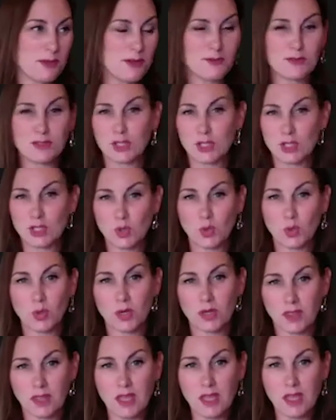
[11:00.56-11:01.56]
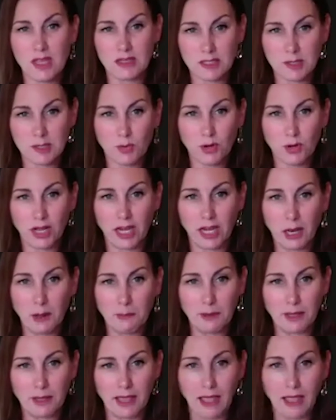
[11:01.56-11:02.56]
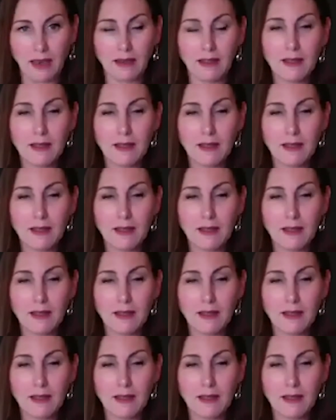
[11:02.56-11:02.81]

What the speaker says: of a sore thing to bring it up again.